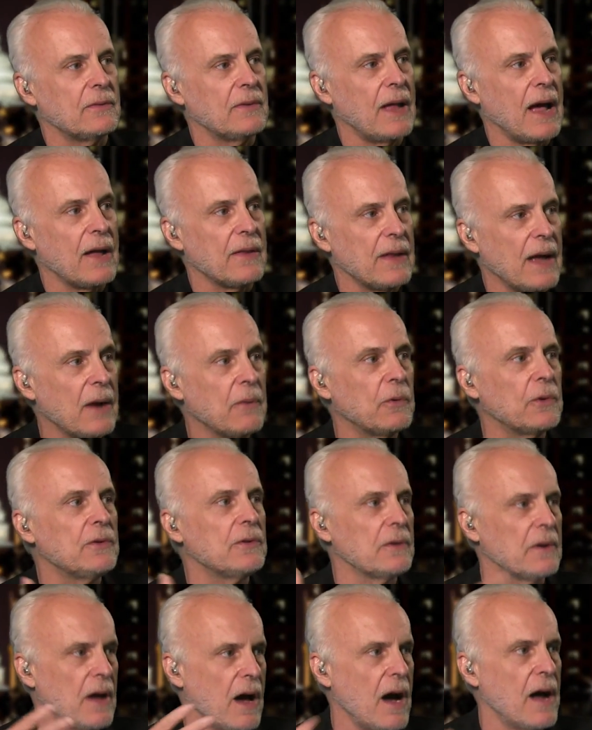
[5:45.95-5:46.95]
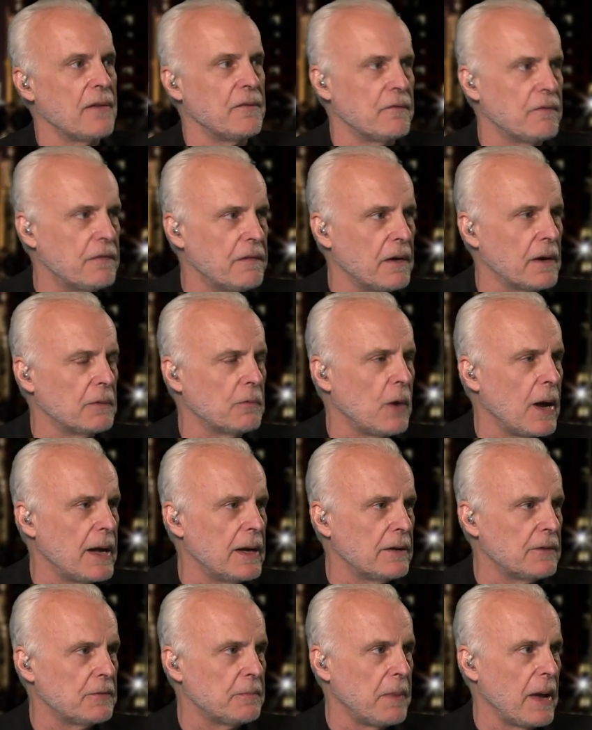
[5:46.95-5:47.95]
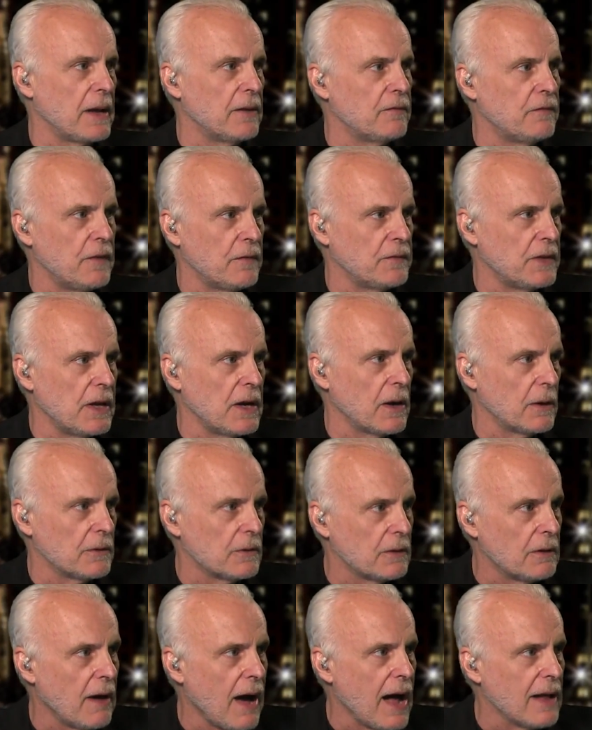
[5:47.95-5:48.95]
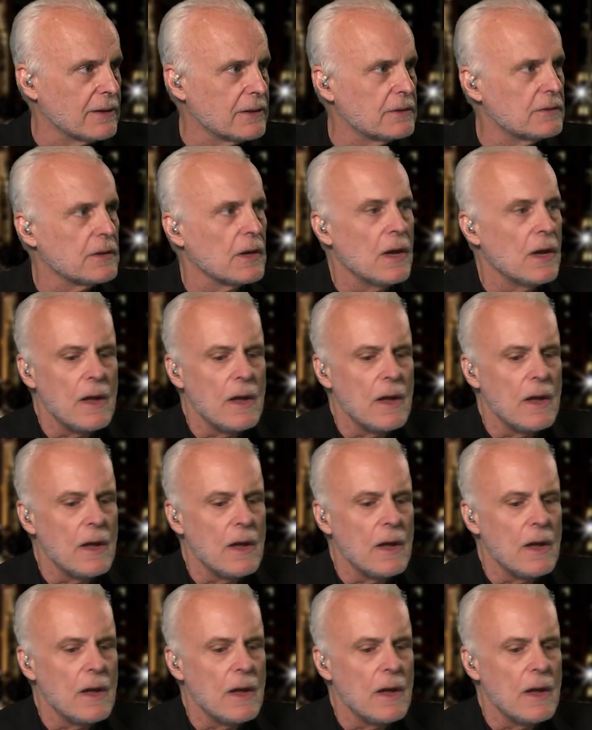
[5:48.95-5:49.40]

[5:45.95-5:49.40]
Now, that was an unfun way to spend $1,500.